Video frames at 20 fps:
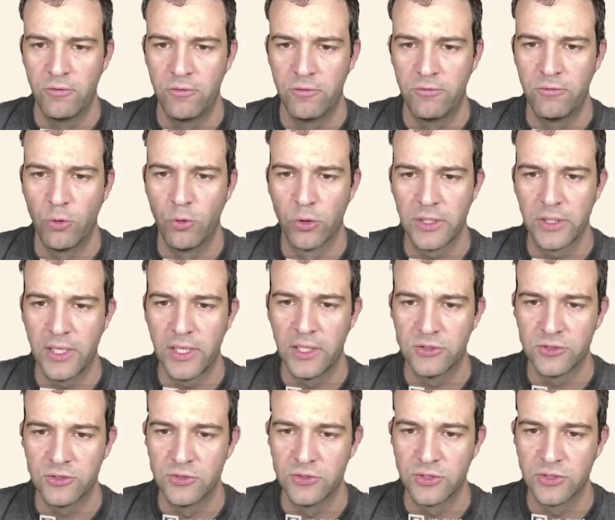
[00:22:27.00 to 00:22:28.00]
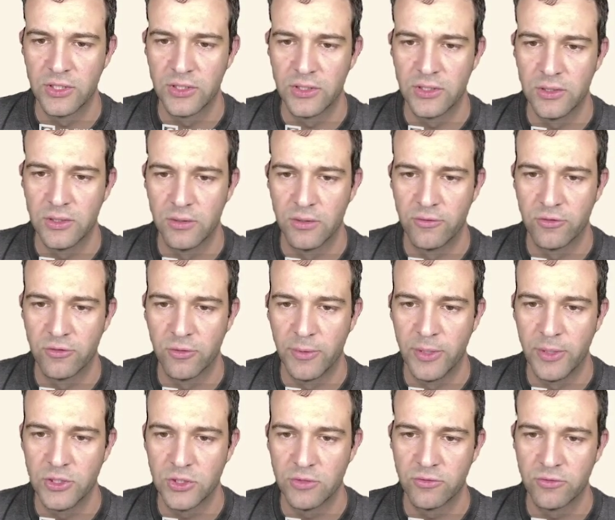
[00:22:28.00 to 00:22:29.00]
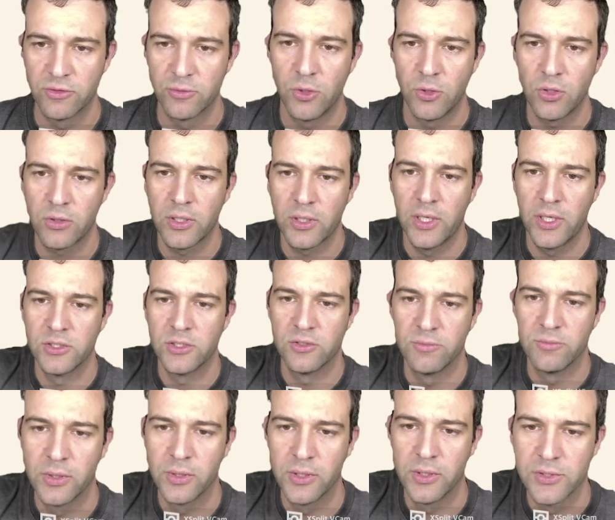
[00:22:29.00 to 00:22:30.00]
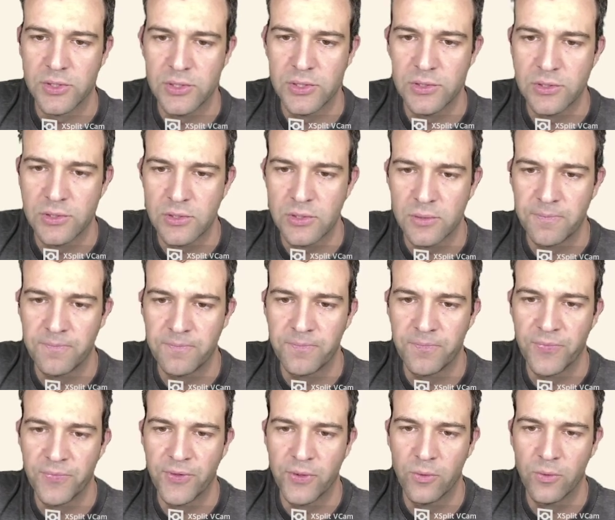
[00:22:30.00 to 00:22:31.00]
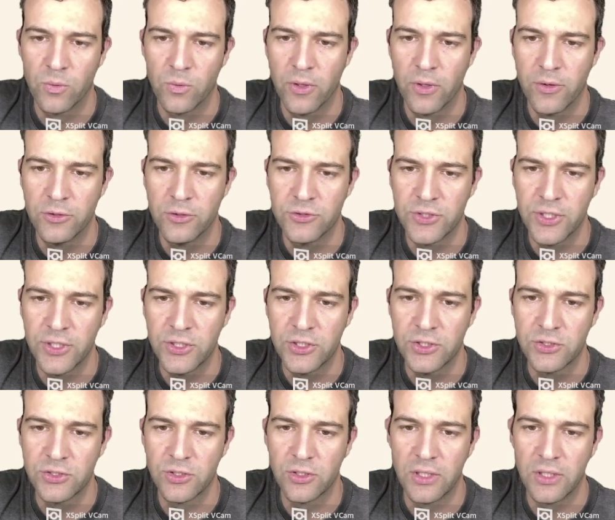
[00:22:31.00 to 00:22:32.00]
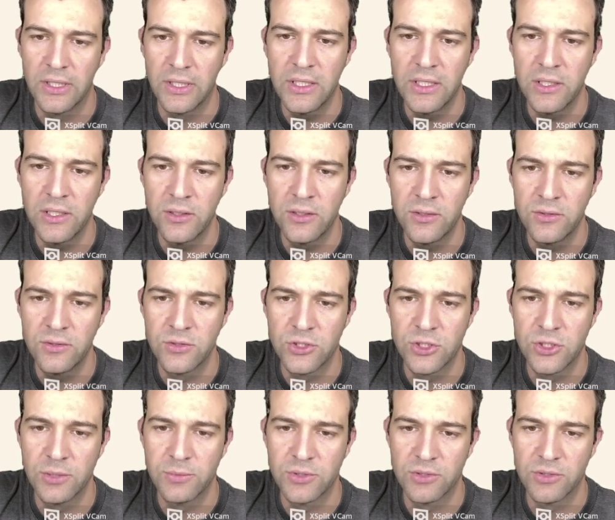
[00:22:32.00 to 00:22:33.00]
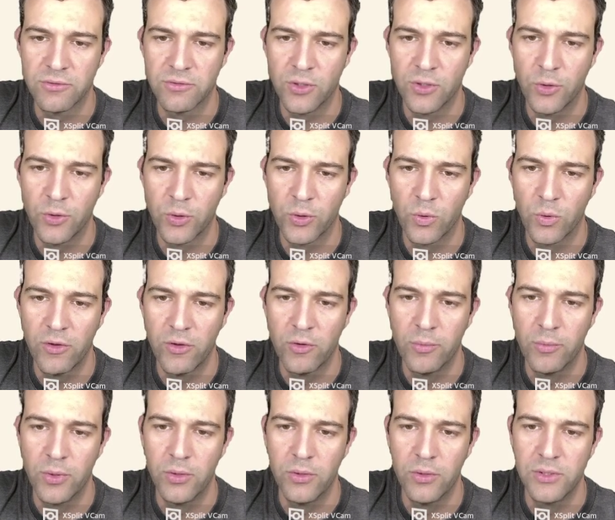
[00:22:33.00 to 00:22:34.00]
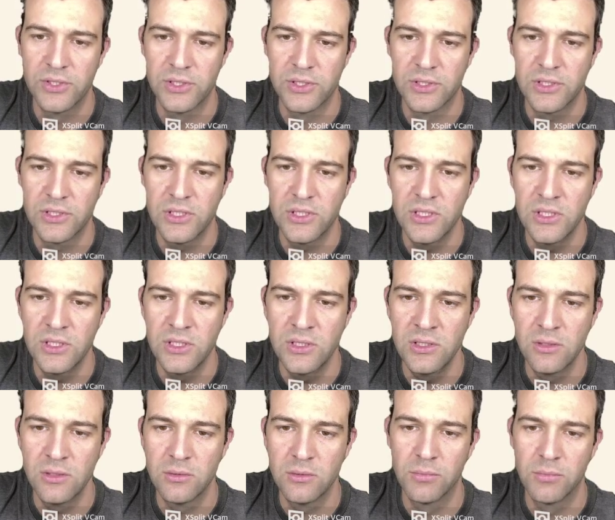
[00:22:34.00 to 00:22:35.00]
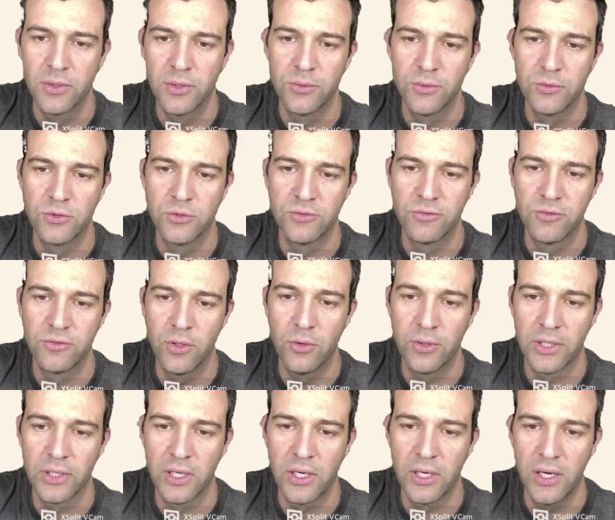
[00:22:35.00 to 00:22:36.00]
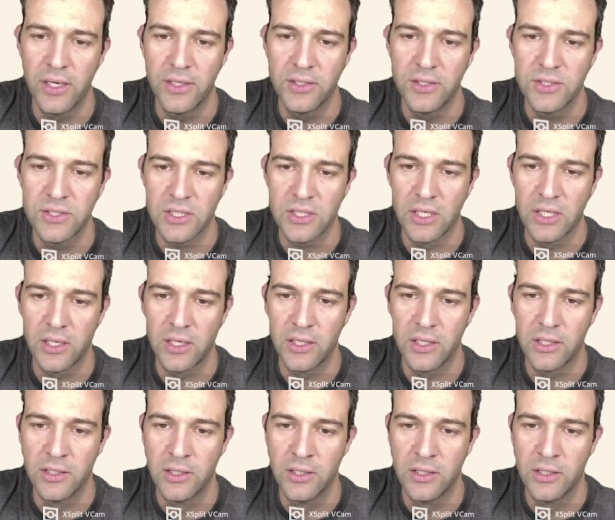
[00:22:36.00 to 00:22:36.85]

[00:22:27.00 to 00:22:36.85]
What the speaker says: Forecasters get their information from all kinds of places. Weather stations on land, ships and floating weather buoys at sea, balloons floating high in the sky,